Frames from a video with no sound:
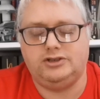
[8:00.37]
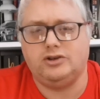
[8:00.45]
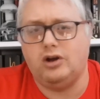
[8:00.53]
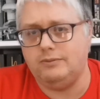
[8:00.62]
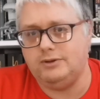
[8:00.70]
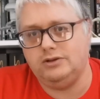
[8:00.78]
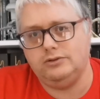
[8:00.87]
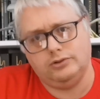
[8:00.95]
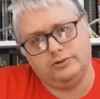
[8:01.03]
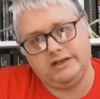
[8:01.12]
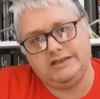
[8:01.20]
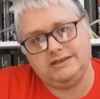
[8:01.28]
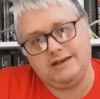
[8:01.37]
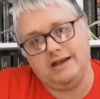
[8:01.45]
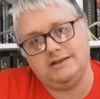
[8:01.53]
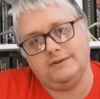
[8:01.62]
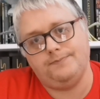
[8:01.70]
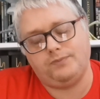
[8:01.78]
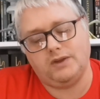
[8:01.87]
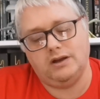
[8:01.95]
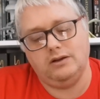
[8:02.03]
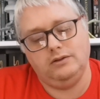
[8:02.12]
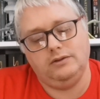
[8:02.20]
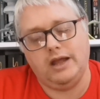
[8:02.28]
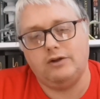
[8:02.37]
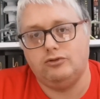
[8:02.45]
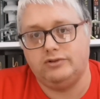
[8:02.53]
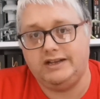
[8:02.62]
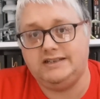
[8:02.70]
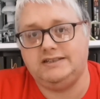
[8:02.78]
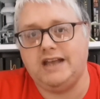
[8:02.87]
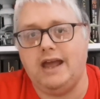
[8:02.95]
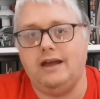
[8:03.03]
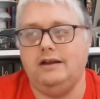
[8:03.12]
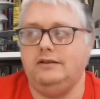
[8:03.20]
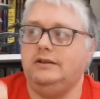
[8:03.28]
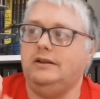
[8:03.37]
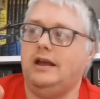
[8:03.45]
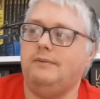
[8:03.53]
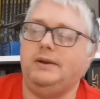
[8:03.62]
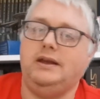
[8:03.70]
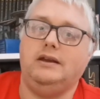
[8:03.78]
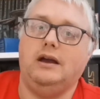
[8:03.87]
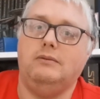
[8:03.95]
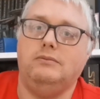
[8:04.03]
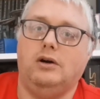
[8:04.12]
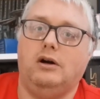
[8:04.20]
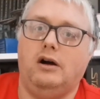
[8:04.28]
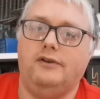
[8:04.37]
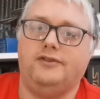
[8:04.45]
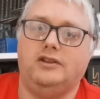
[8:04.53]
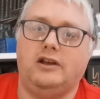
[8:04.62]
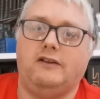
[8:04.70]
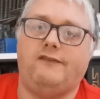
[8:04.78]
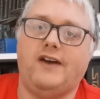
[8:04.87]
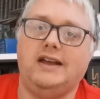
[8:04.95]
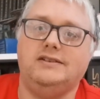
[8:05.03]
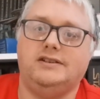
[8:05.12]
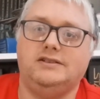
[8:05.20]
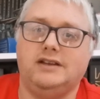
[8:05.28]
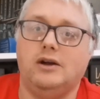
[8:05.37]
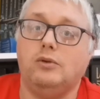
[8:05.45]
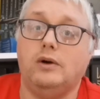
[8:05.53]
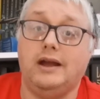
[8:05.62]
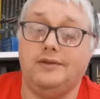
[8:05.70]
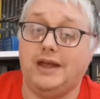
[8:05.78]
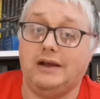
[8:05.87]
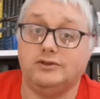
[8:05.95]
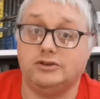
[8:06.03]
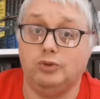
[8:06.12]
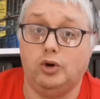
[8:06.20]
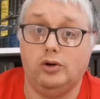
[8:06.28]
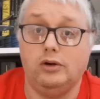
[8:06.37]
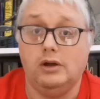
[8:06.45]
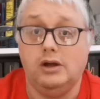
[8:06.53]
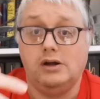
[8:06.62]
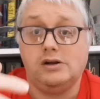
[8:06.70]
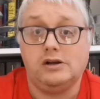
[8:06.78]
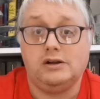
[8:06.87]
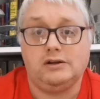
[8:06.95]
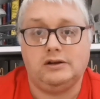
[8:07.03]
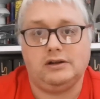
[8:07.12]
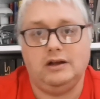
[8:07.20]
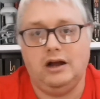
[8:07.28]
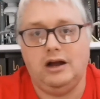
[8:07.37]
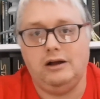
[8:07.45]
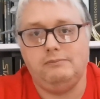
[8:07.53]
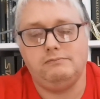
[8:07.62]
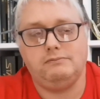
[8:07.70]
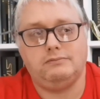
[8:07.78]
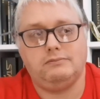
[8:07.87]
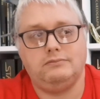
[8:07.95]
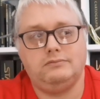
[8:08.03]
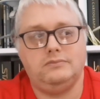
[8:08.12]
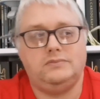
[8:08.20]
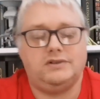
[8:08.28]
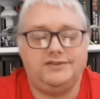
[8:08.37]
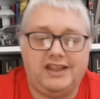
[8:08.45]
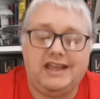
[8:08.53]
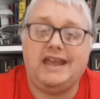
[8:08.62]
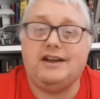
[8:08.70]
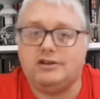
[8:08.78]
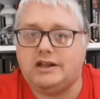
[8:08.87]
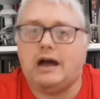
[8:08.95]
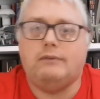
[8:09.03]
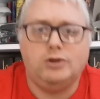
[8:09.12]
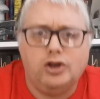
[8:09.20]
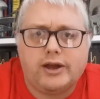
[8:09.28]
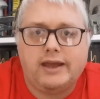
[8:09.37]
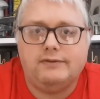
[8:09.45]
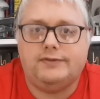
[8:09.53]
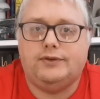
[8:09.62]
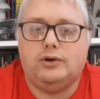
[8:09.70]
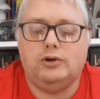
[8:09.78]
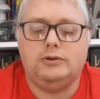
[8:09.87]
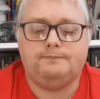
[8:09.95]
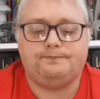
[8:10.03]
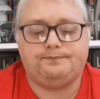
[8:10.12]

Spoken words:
Simon's already said they're already set, and then there'll be, after those phases, they'll announce more. The era that I'm looking for,